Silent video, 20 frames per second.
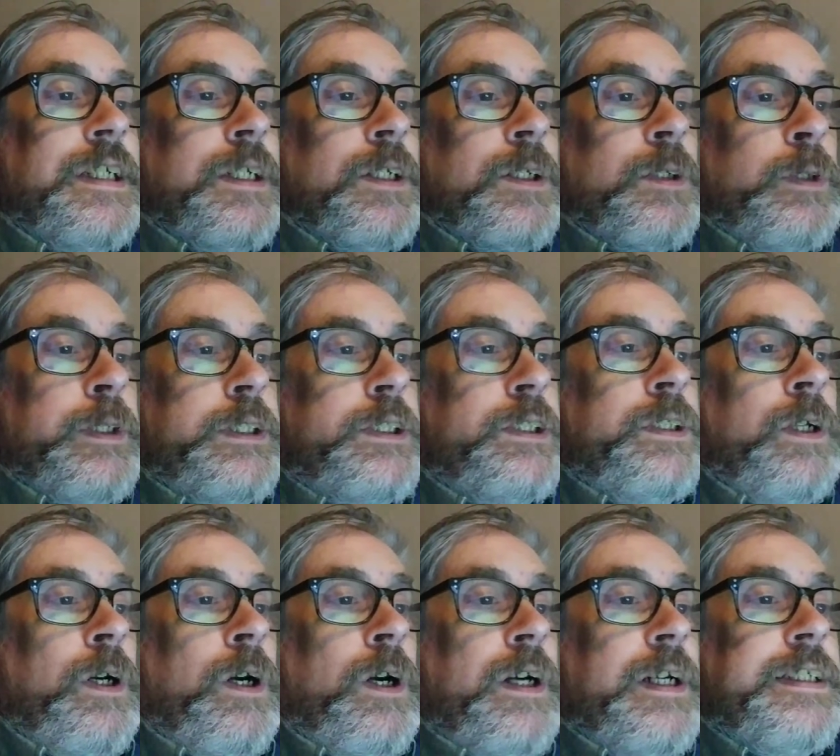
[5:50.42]
Chris
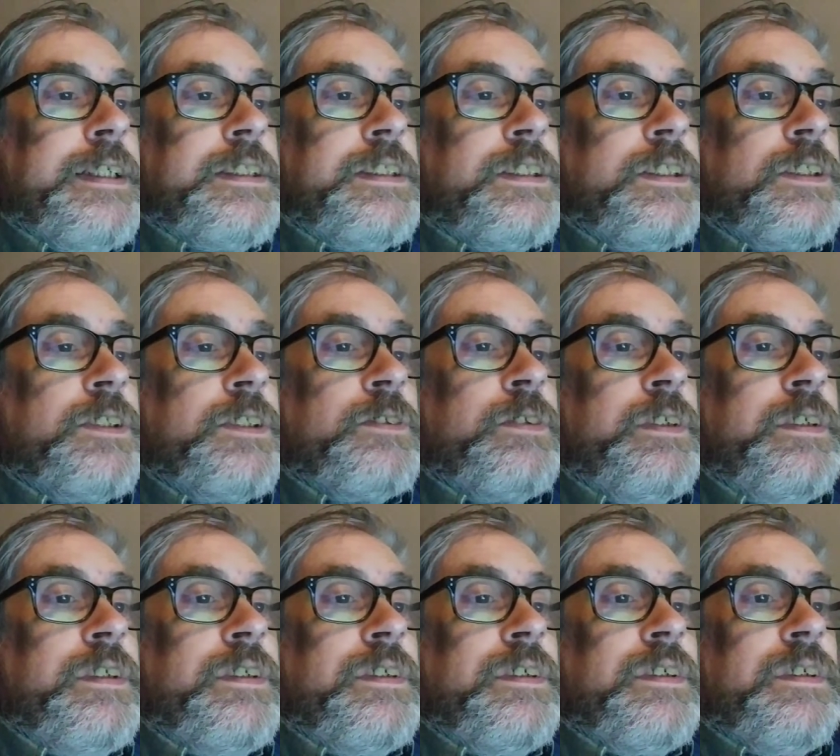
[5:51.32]
August
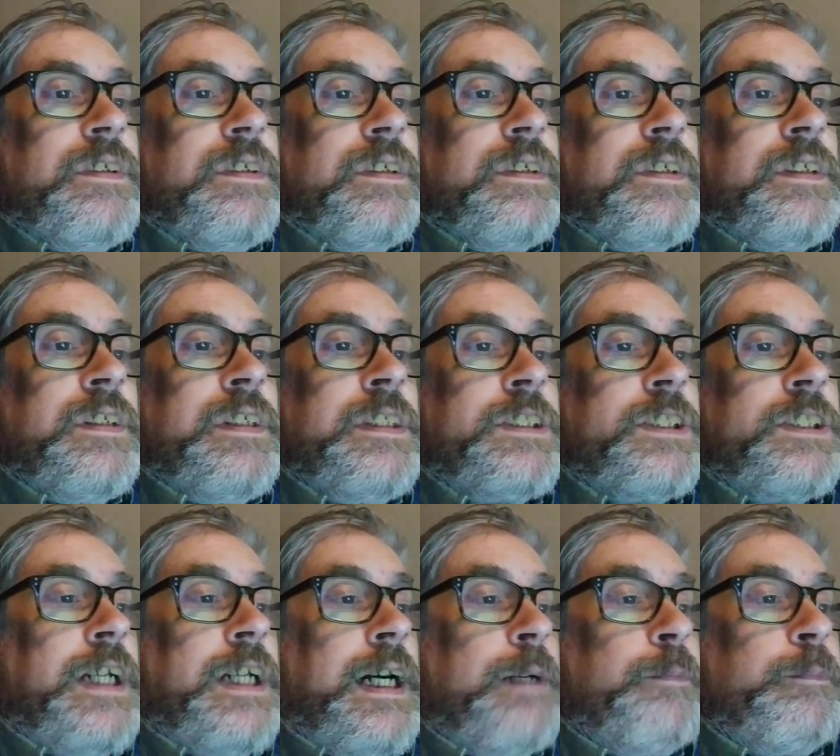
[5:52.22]
is
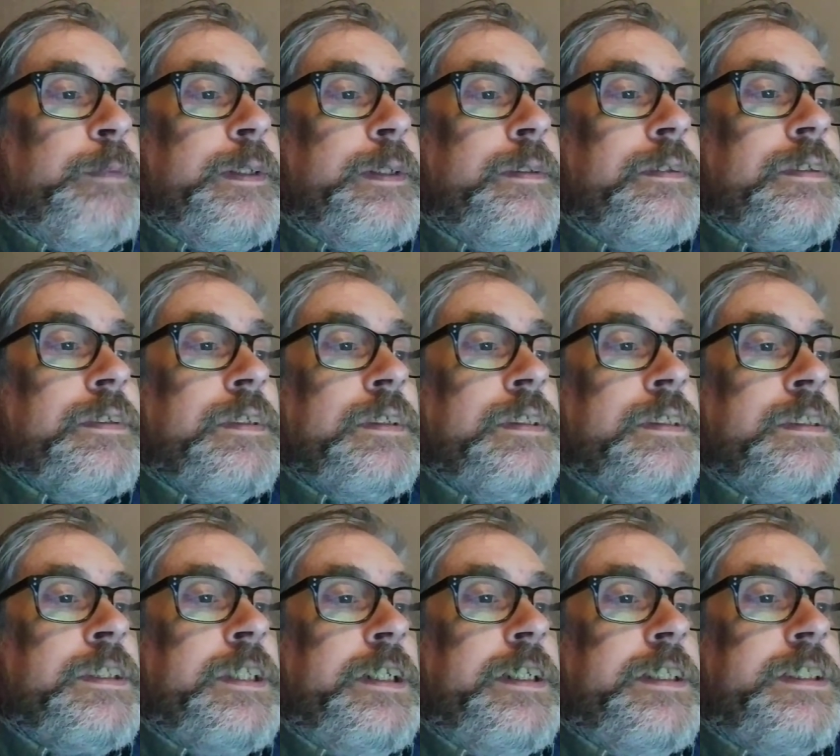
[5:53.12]
Tomlin,
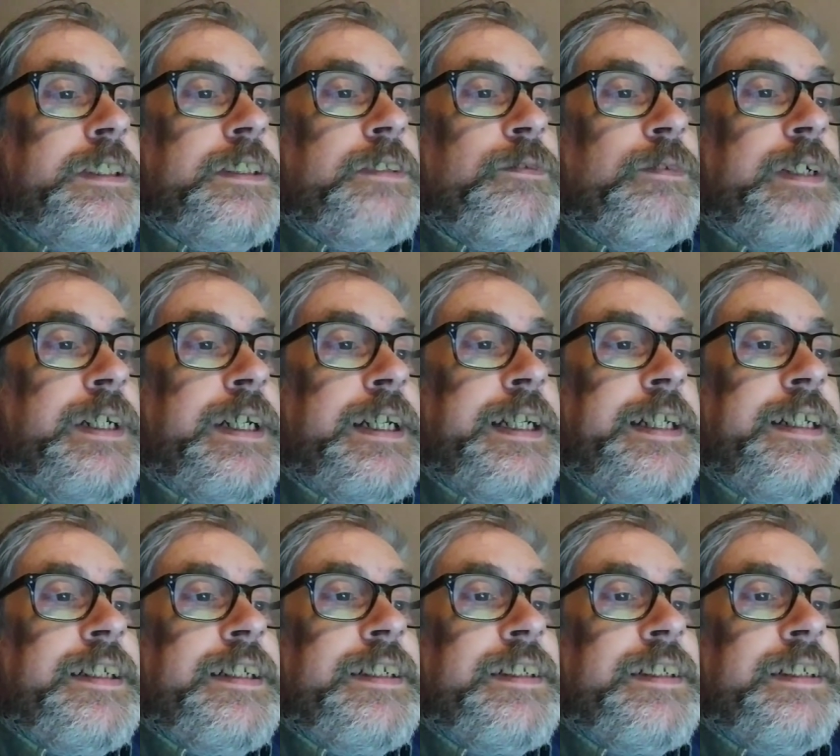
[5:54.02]
Citizen Way.